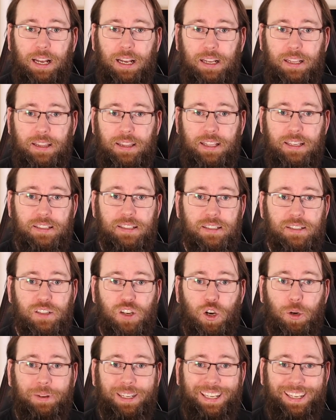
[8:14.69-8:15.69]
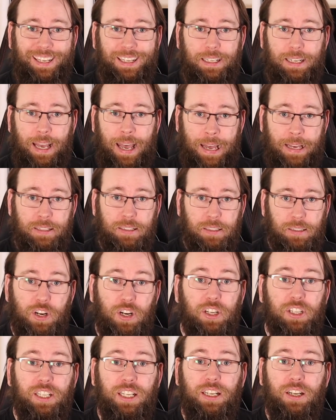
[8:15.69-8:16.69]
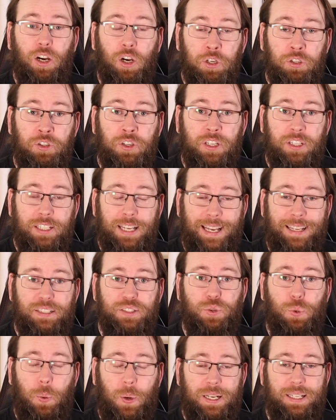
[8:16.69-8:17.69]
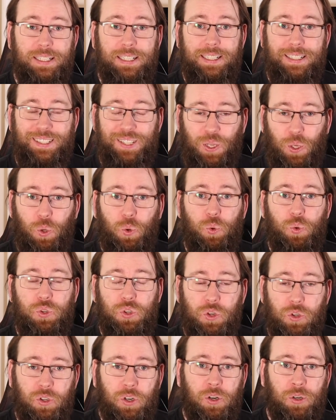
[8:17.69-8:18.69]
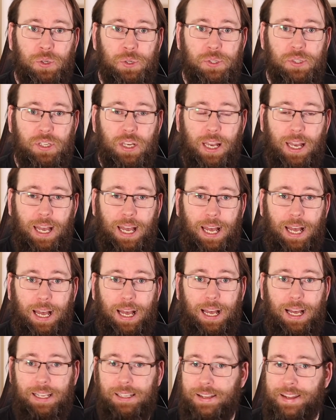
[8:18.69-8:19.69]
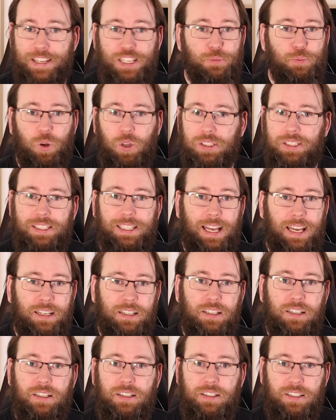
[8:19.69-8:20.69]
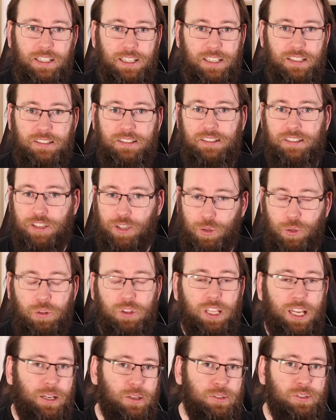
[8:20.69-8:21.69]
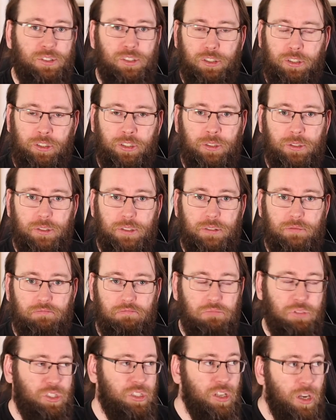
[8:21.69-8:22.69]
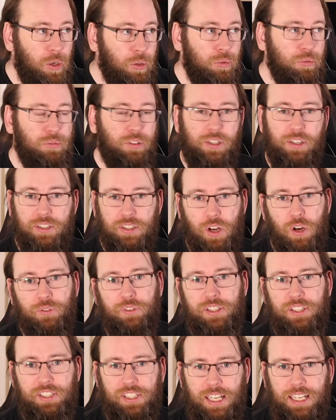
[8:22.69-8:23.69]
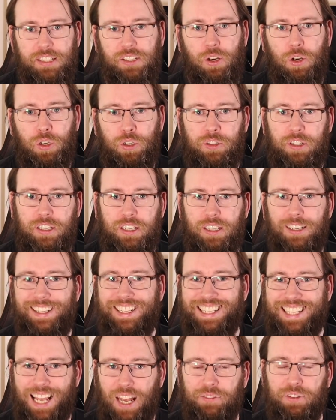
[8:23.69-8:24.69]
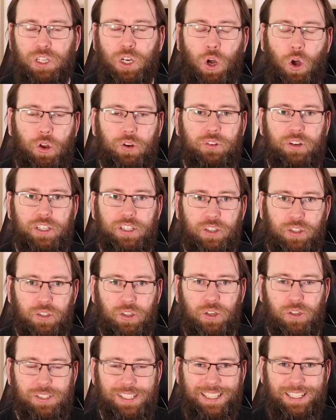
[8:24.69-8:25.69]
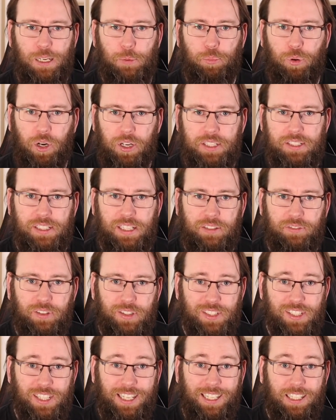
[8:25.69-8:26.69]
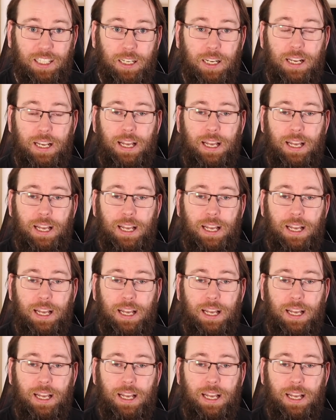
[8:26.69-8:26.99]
This is coming in at 1,322 euros. A Les Paul Standard is 2,000 euros. So there's over 600, nearly 700 euros in the price difference here.